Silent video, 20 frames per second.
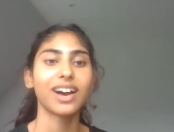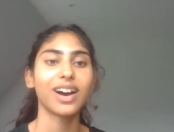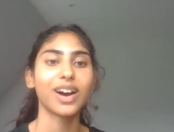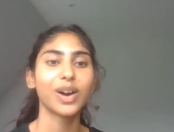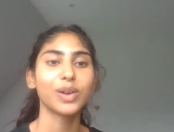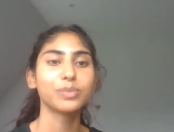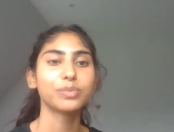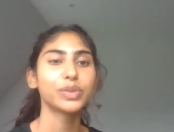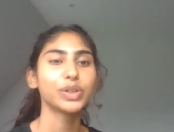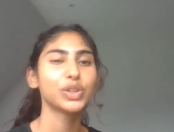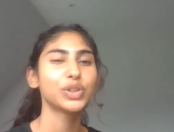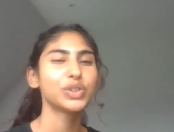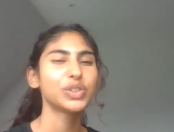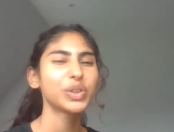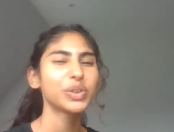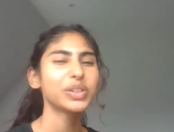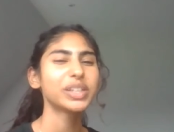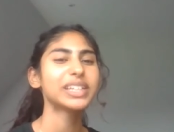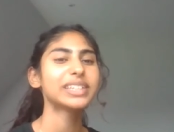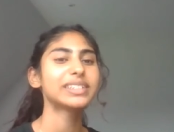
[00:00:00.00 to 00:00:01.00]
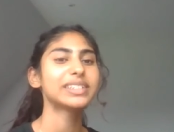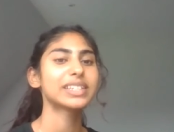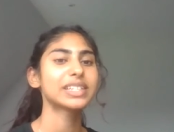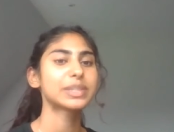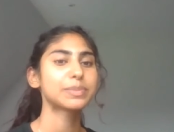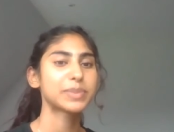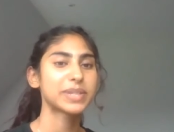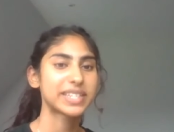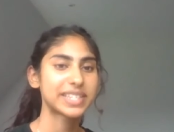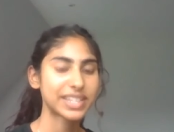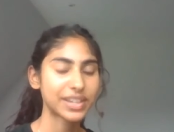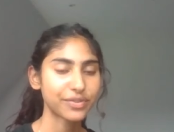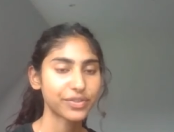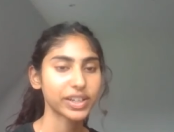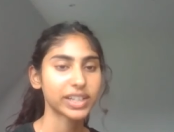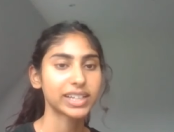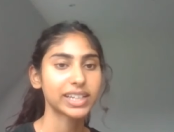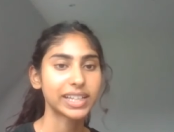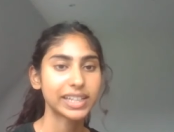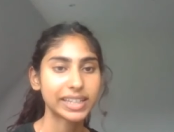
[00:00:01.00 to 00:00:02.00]
Um, you don't need to
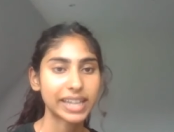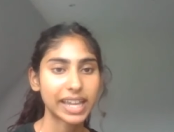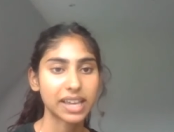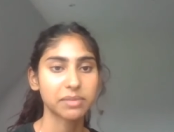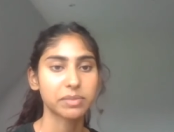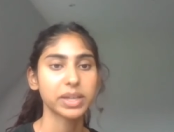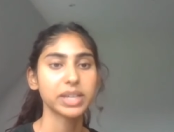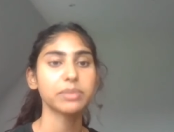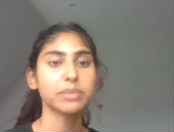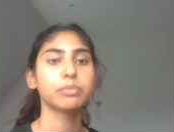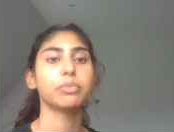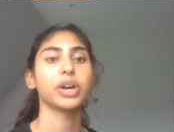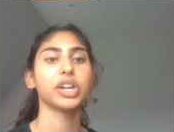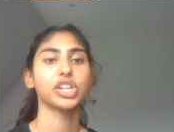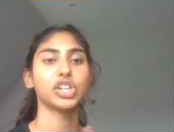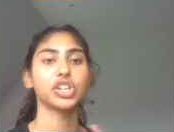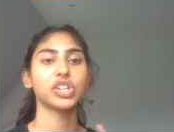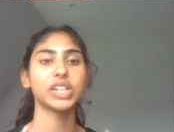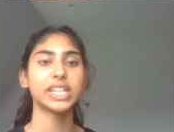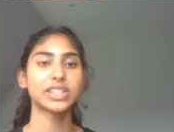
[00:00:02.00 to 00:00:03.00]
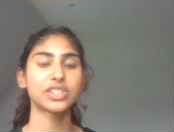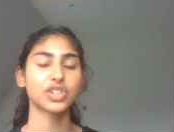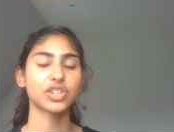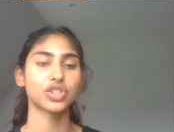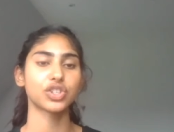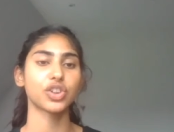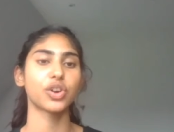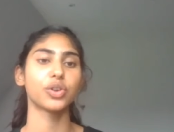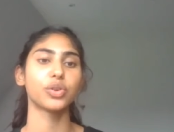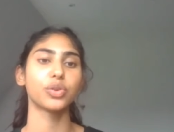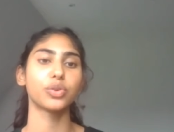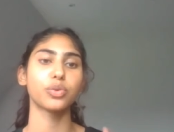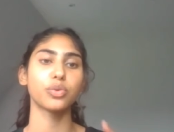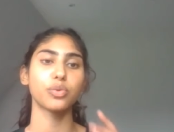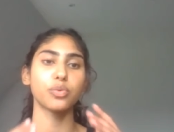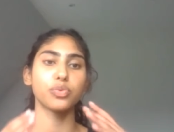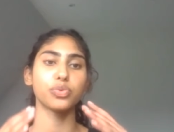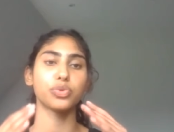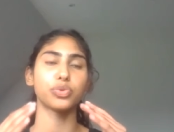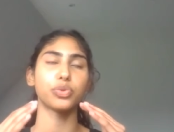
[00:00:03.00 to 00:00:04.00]
specifically name it, but you need to know
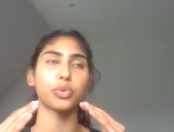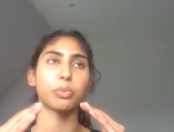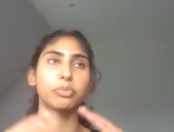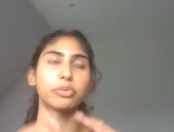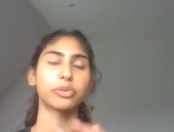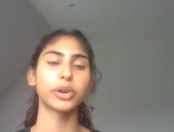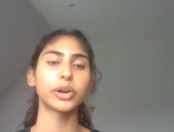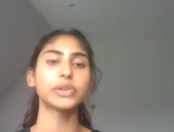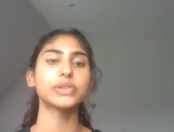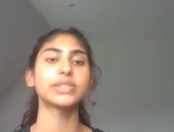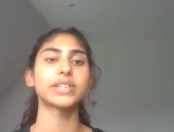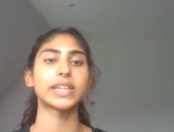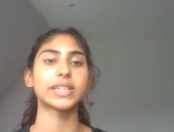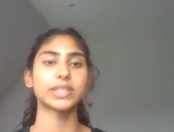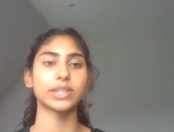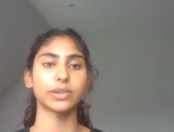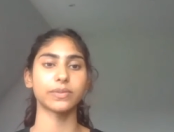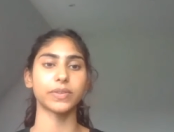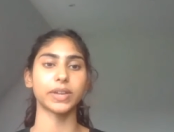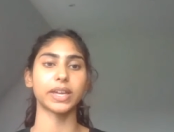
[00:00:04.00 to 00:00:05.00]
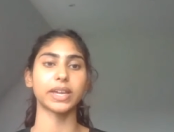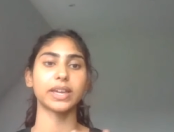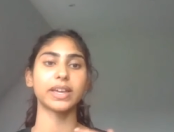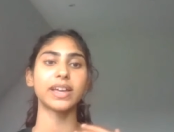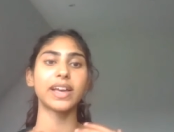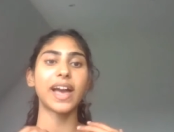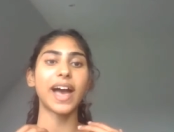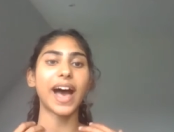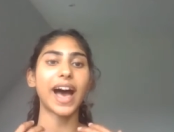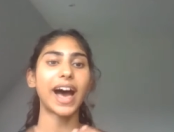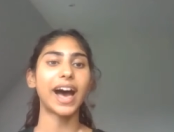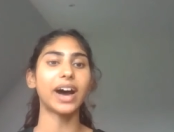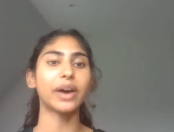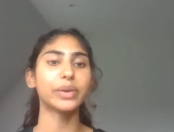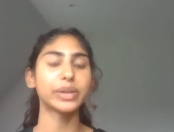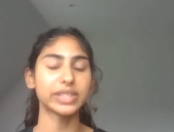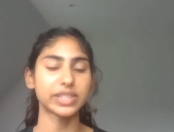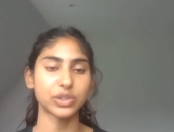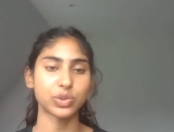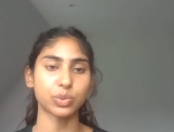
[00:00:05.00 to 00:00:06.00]
the process of it,
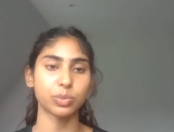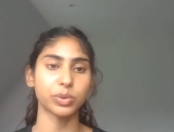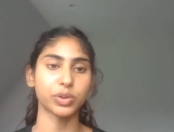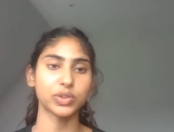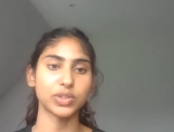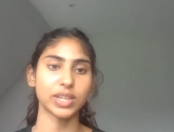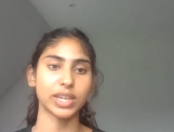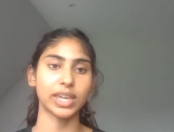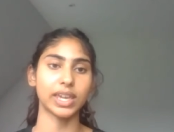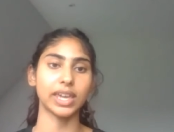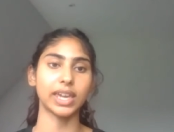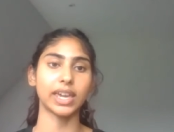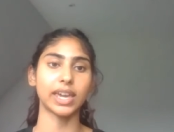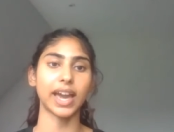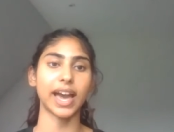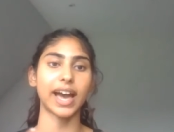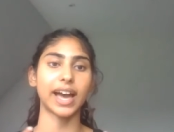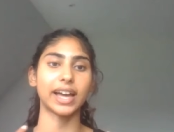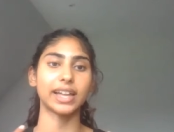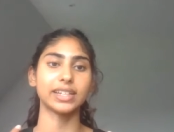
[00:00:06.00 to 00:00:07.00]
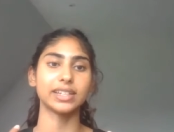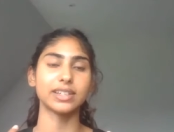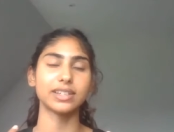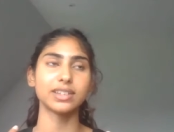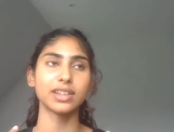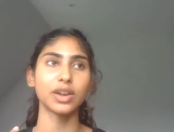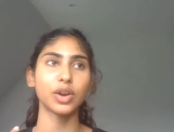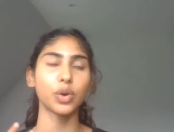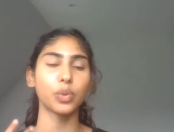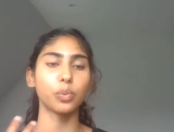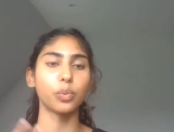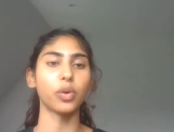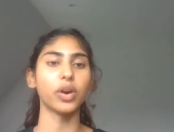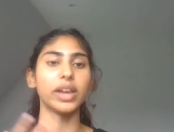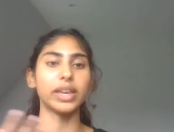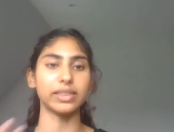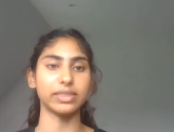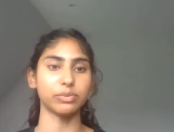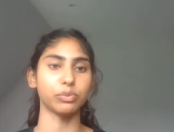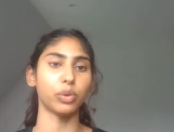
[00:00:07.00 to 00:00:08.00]
how it distributes heat, and
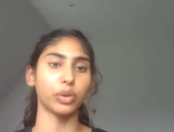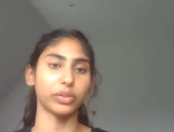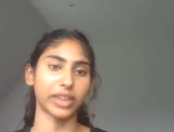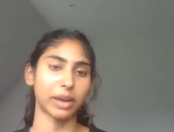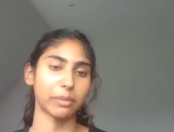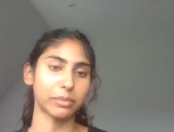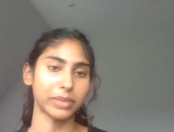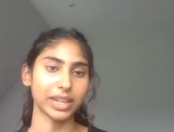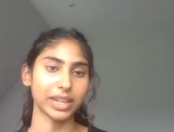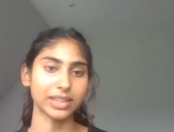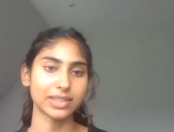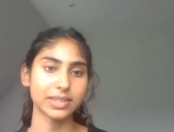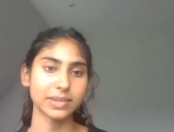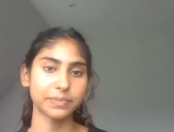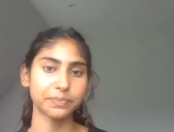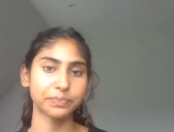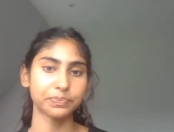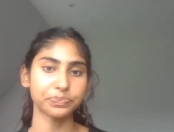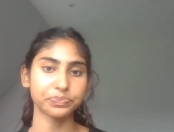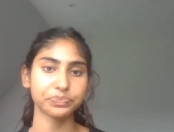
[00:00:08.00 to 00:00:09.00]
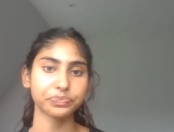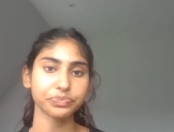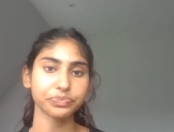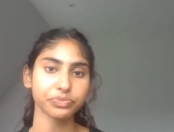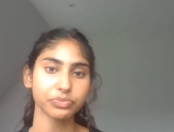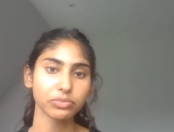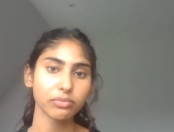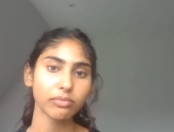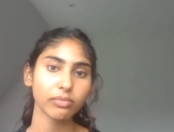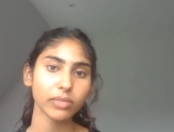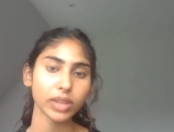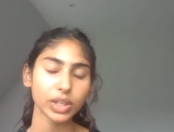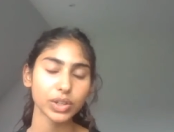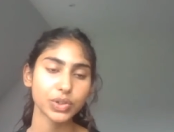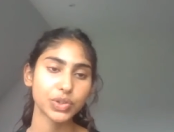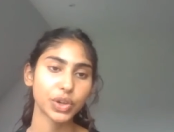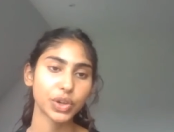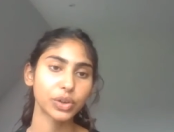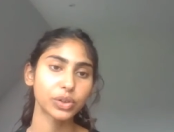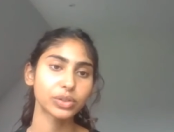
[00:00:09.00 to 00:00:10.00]
what it, what that means.
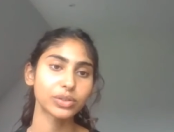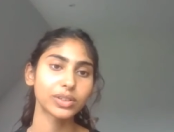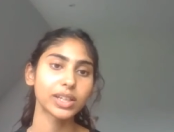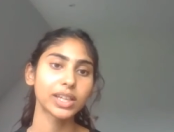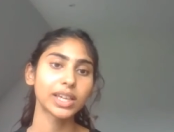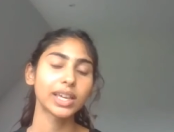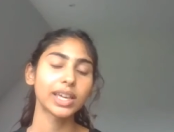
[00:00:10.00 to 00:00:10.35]
So